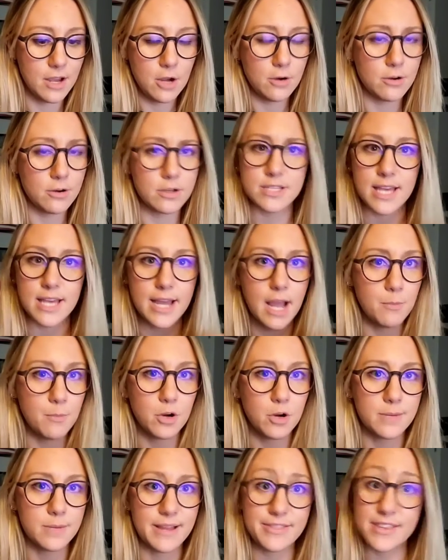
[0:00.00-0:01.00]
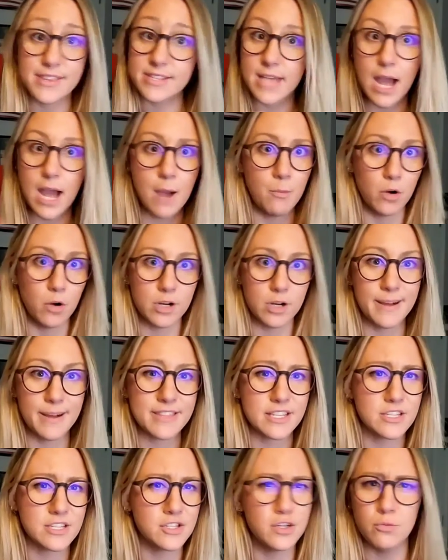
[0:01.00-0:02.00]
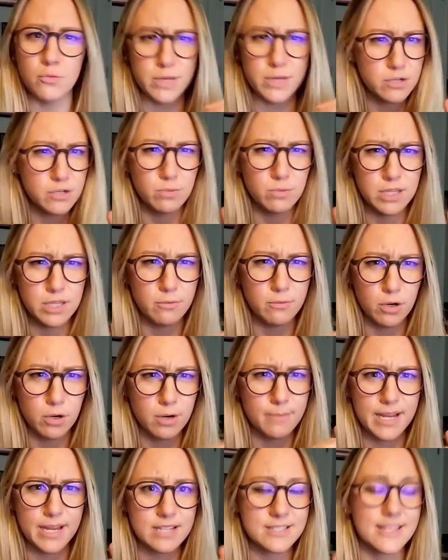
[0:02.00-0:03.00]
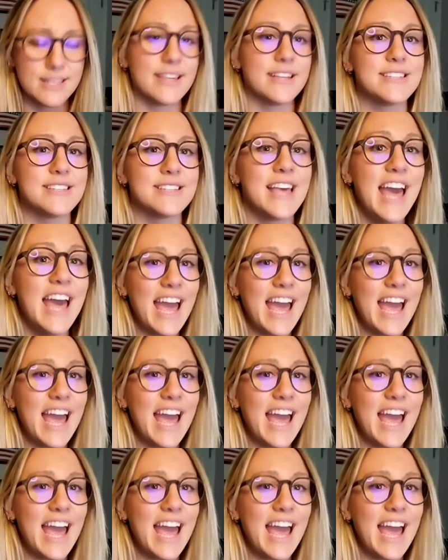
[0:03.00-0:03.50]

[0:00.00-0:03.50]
Or it's like, I'm worried about this. I'm worried about this too. We should really worry because of this.